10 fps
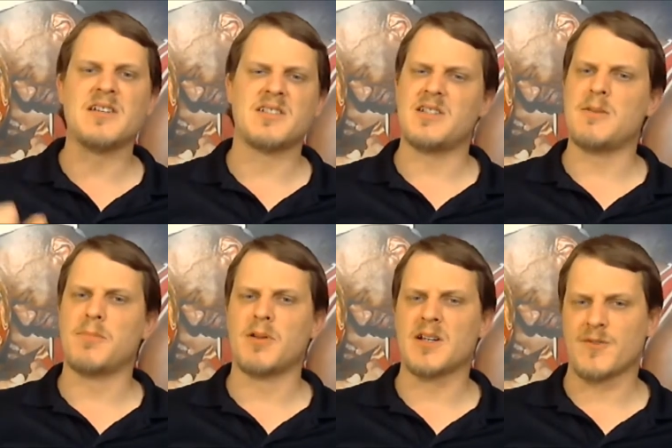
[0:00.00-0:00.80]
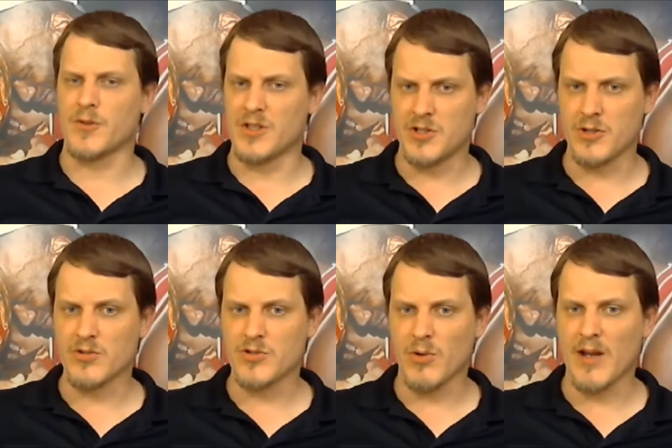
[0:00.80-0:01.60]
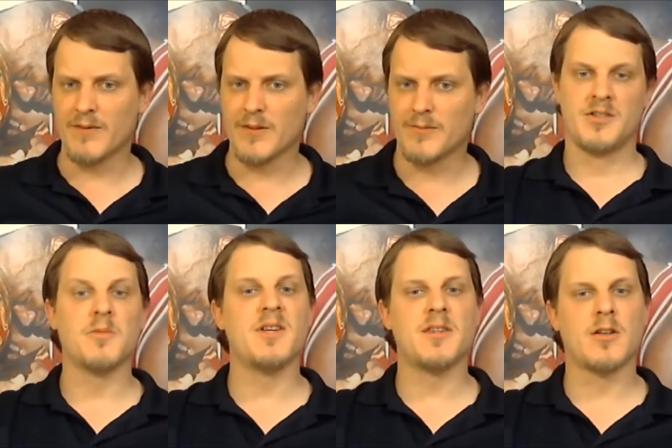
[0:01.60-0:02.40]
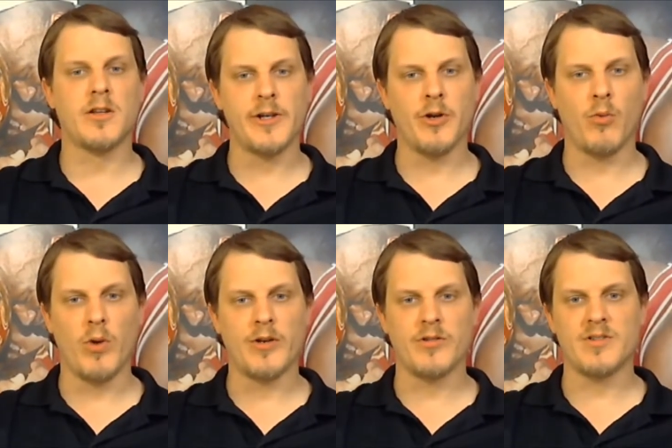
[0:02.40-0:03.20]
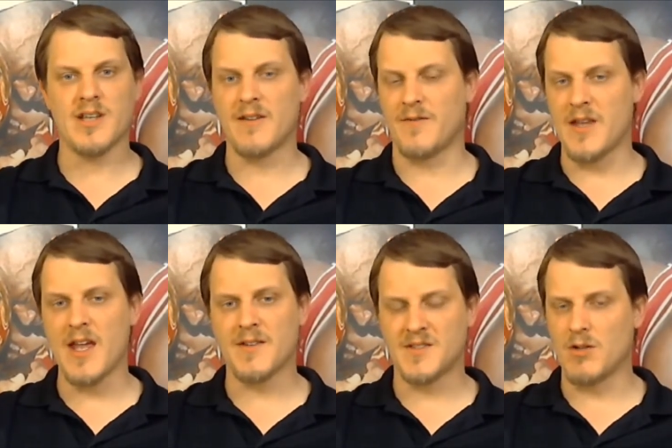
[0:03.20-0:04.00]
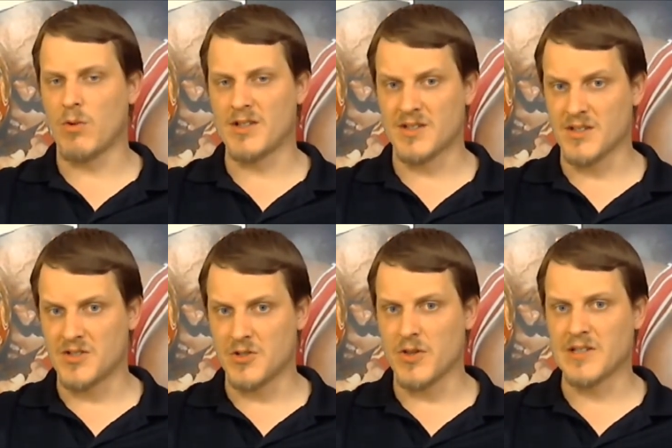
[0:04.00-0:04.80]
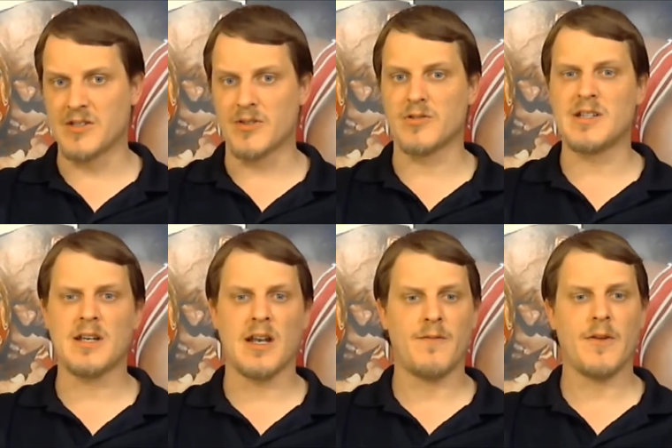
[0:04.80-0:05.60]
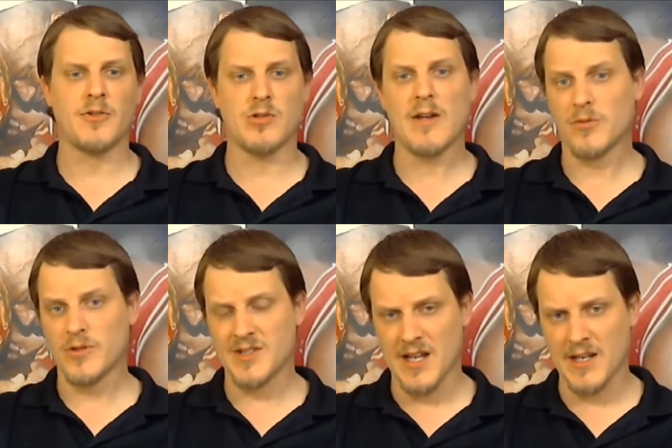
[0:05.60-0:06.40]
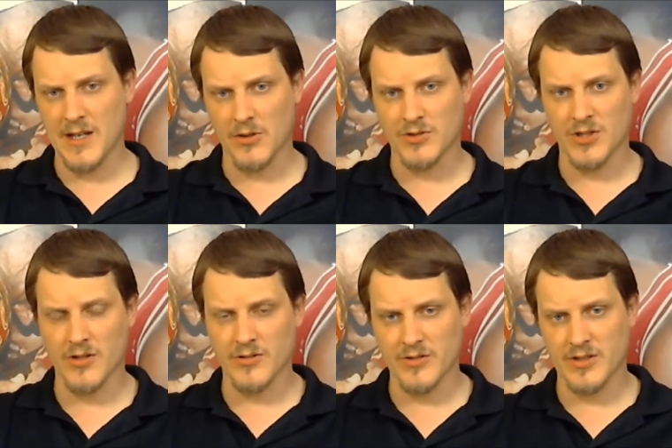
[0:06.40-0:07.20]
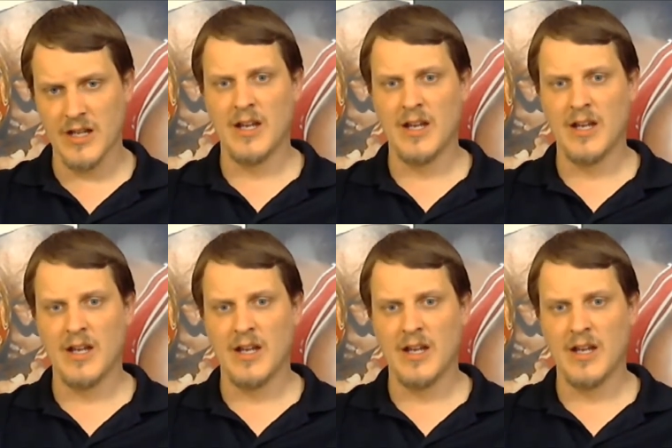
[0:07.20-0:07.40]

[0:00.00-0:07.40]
C plus for this year's draft. To me, the clear winners out of the AFC West in this 2013 NFL draft were the San Diego Chargers.